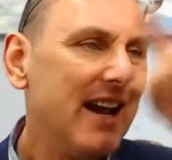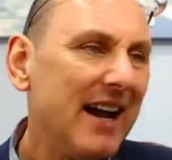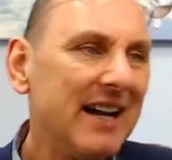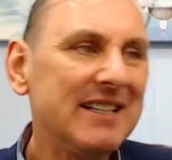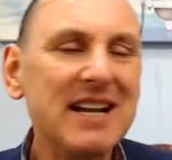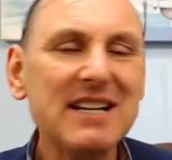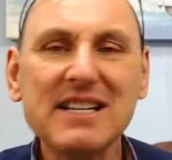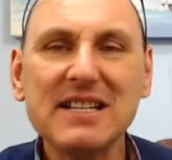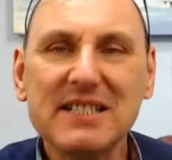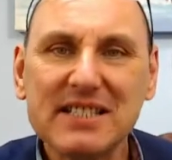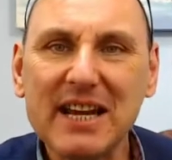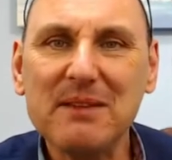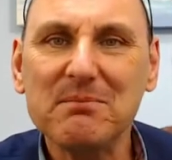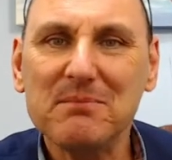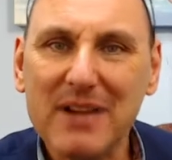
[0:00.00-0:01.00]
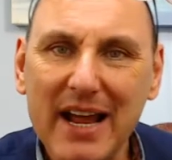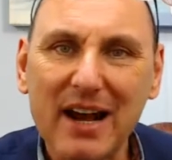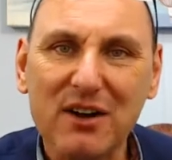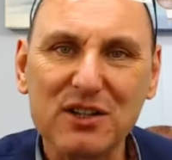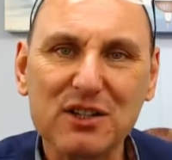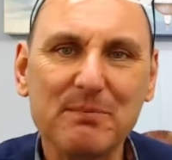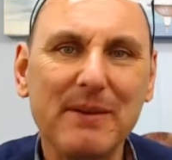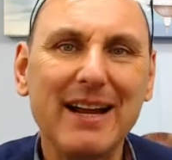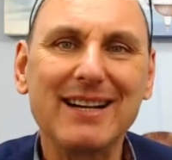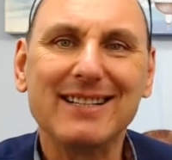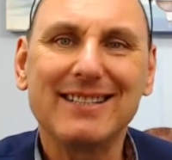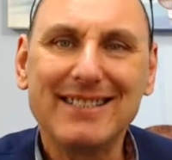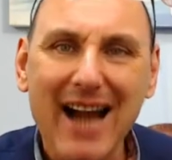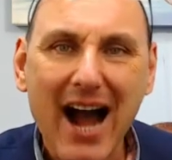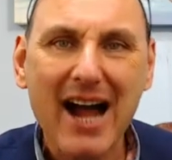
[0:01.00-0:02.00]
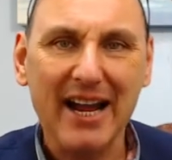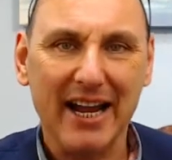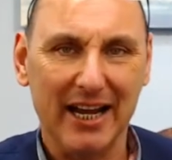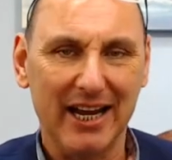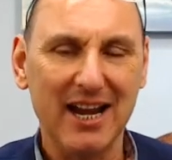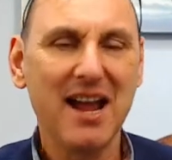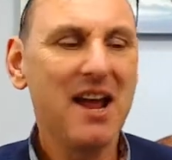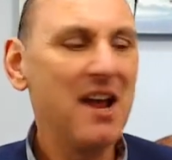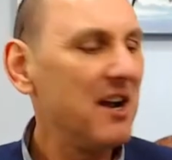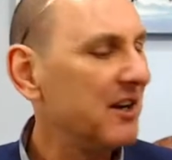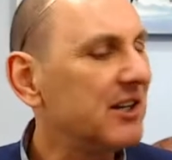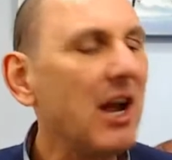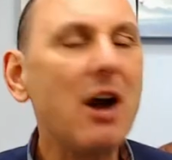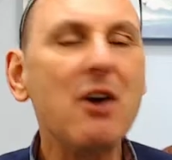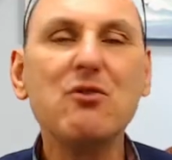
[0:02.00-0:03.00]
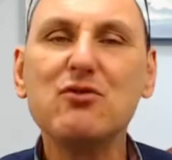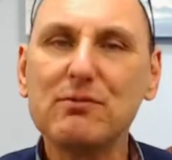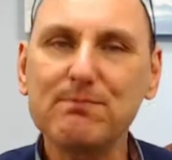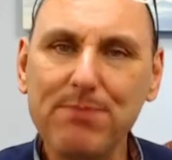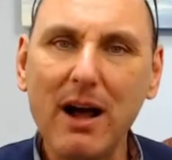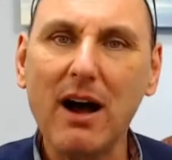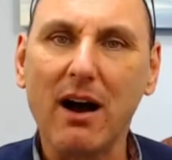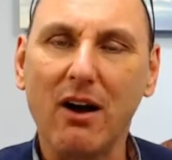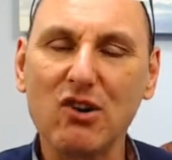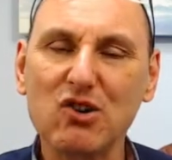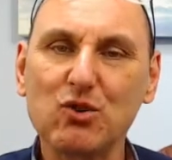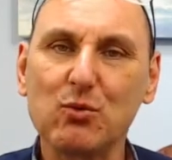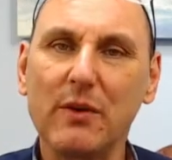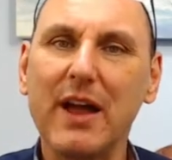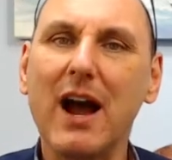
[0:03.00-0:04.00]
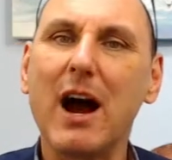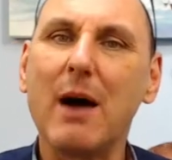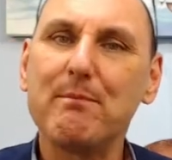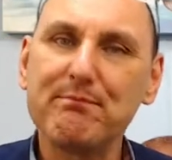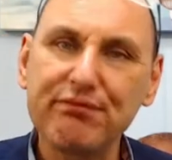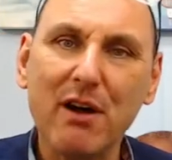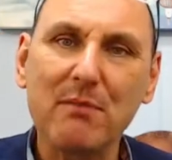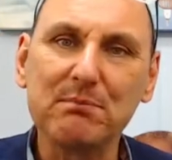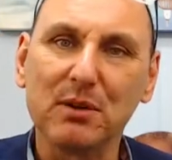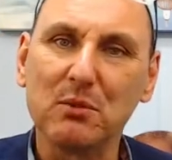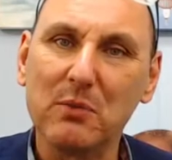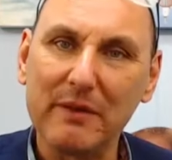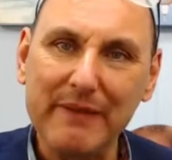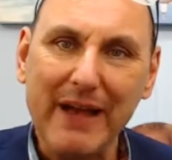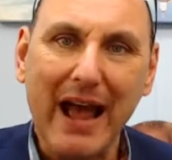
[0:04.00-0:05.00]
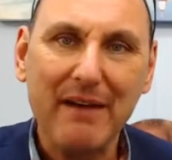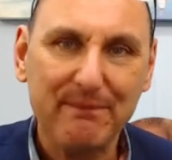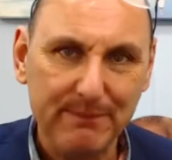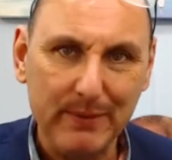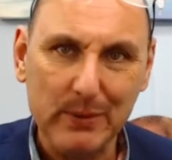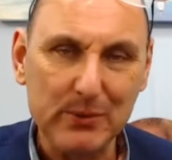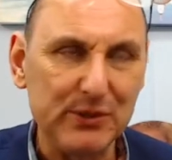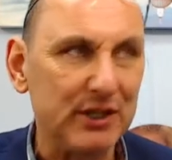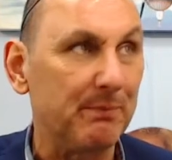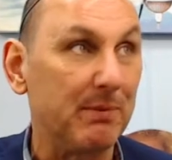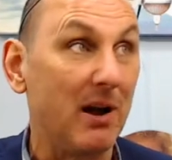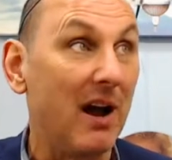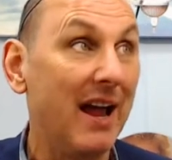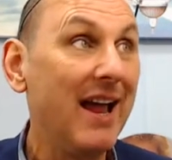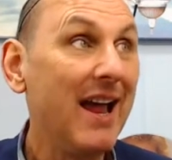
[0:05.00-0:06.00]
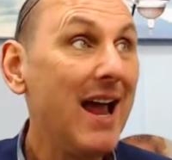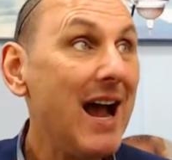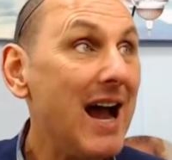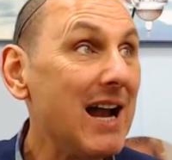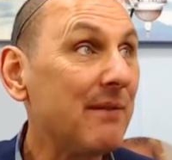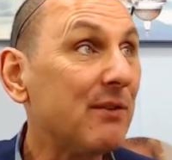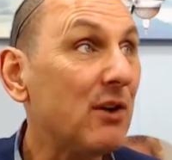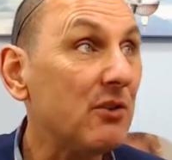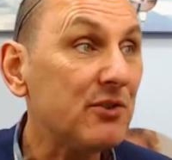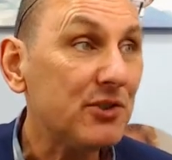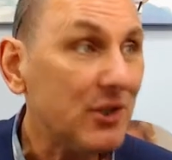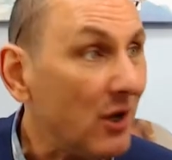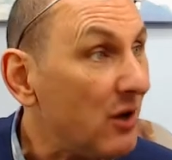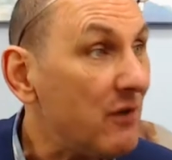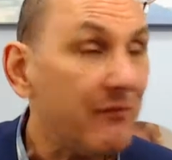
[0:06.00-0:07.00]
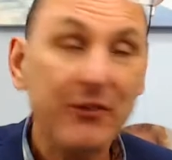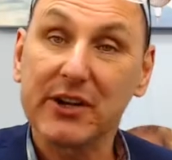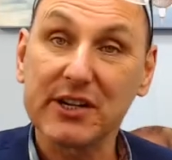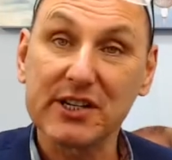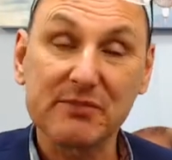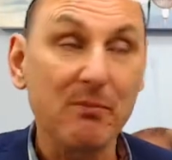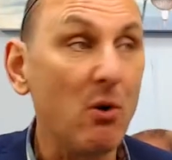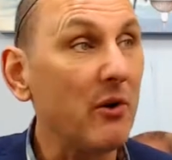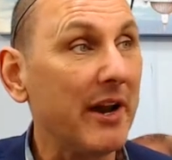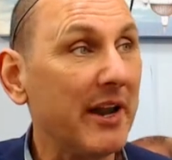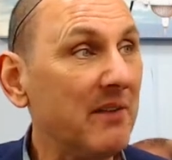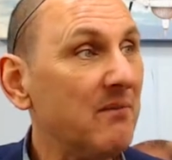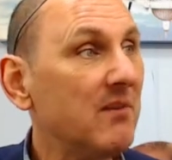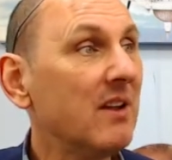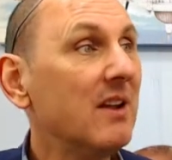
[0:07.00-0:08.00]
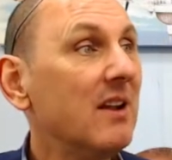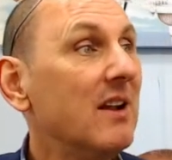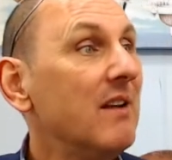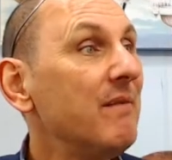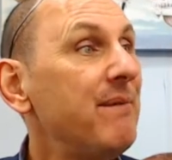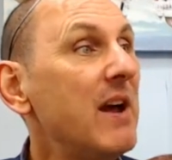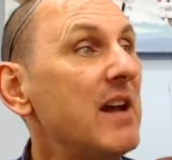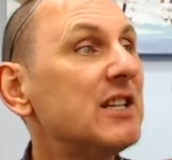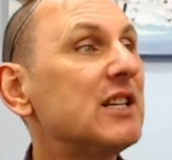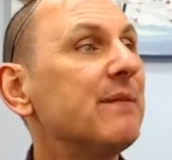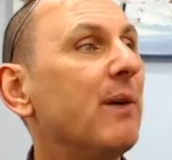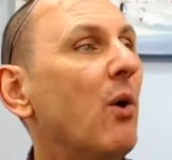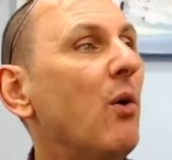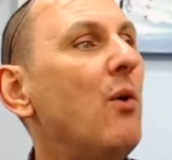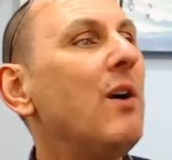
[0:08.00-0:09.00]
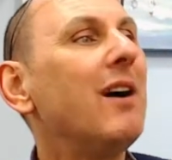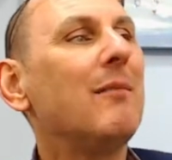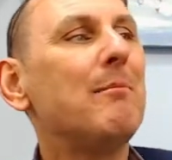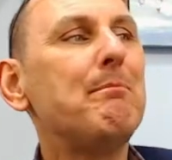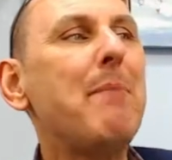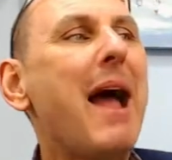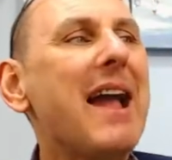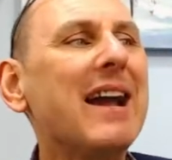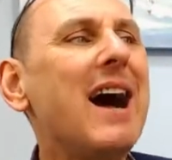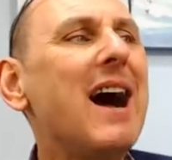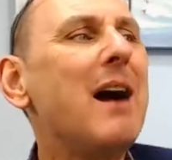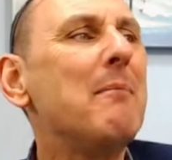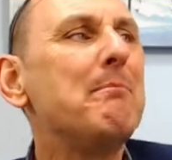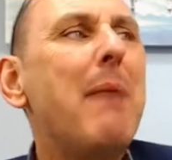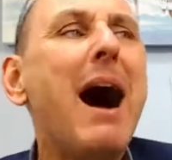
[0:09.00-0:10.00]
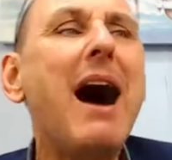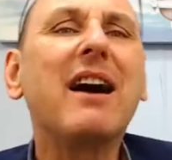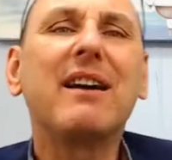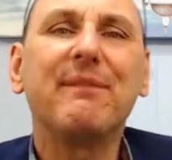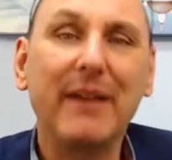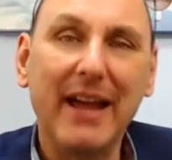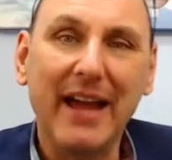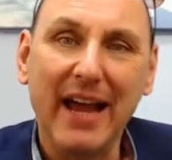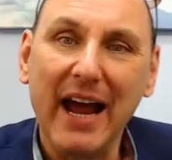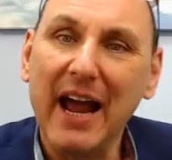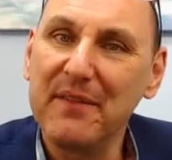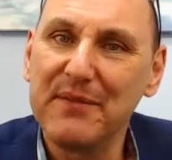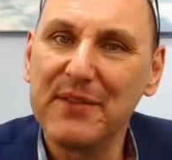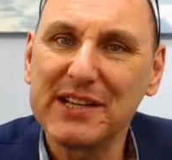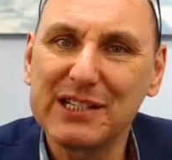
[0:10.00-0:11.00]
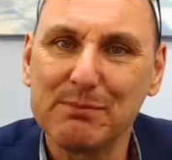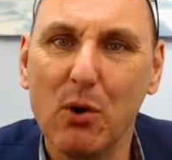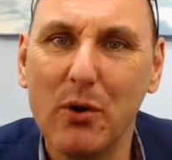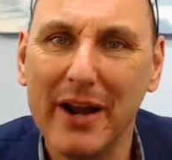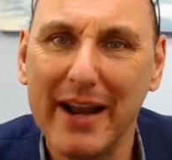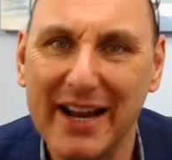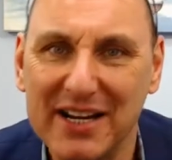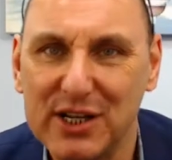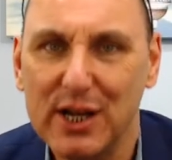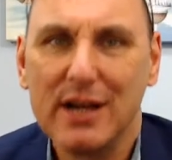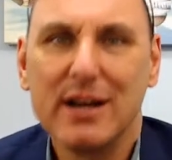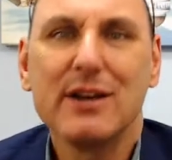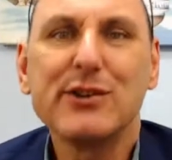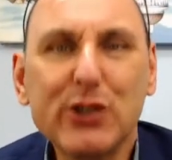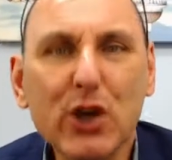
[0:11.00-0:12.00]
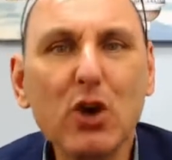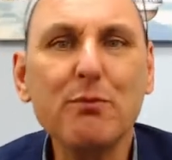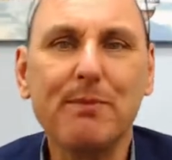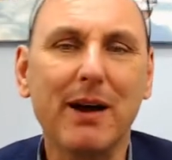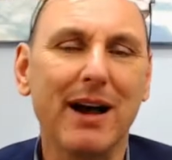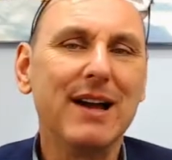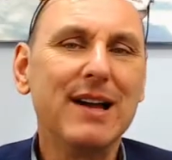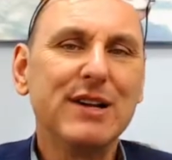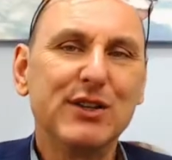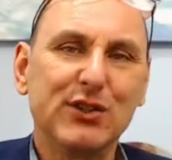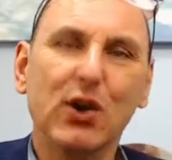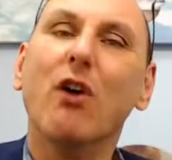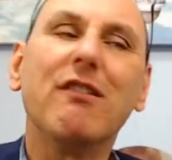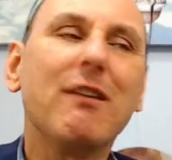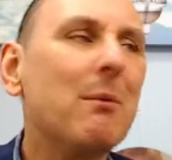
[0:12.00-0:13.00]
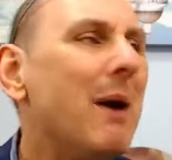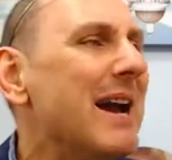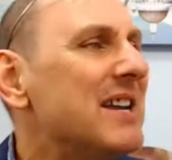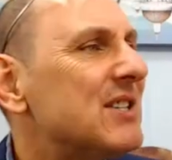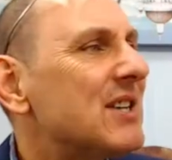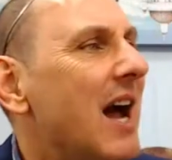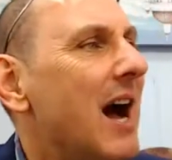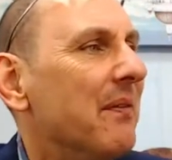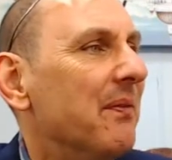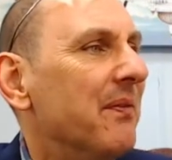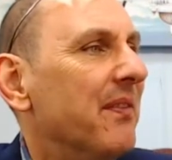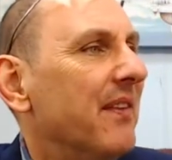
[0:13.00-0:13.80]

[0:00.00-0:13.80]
It doesn't seem now to be a day goes past without a problem with our food supply. And I've got 2 for you this morning. First of all, banger bug fear in this morning's Super Soar Away Sun.